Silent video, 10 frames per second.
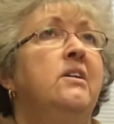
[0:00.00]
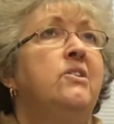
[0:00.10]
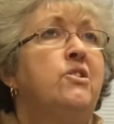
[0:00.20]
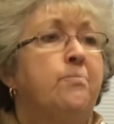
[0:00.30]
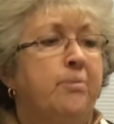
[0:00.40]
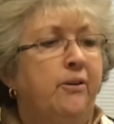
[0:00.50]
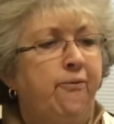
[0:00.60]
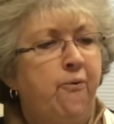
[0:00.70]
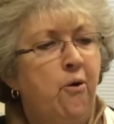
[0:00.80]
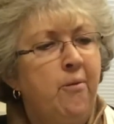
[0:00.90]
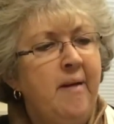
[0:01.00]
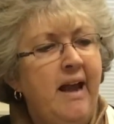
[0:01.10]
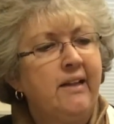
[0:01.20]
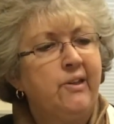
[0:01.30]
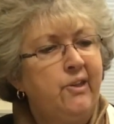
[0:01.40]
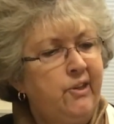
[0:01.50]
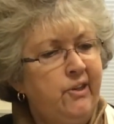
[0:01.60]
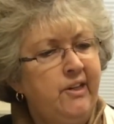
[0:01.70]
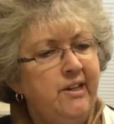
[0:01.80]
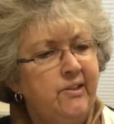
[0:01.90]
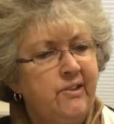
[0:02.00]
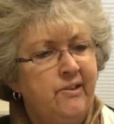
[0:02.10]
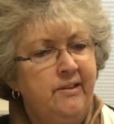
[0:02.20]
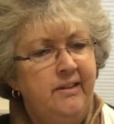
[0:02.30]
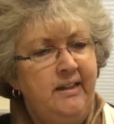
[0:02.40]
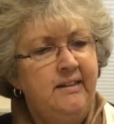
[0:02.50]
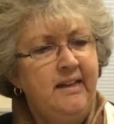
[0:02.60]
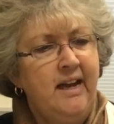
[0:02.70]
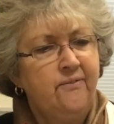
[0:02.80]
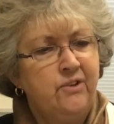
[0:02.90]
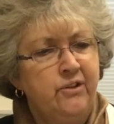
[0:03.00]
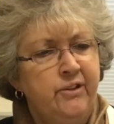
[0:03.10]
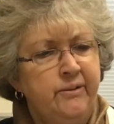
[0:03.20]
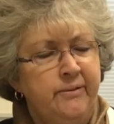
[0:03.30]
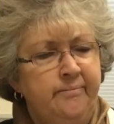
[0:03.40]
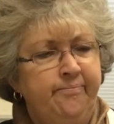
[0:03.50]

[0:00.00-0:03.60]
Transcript: to perform at 6 in the afternoon.